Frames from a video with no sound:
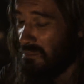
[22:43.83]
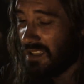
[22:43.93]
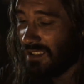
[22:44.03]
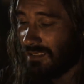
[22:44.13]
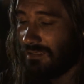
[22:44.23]
to
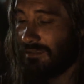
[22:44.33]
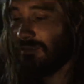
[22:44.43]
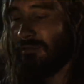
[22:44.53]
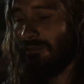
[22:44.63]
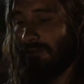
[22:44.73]
them. And so
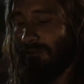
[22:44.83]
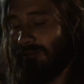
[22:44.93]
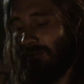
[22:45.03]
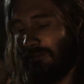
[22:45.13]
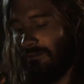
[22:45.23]
it's...
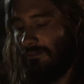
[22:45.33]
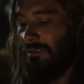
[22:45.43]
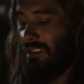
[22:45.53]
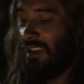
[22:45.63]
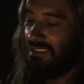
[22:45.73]

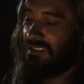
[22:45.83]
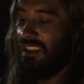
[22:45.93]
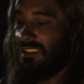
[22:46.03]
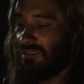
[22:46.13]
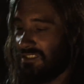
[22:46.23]
But
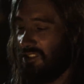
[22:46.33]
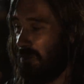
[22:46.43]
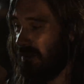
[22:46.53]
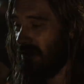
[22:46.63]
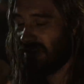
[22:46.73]

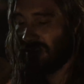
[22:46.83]
it's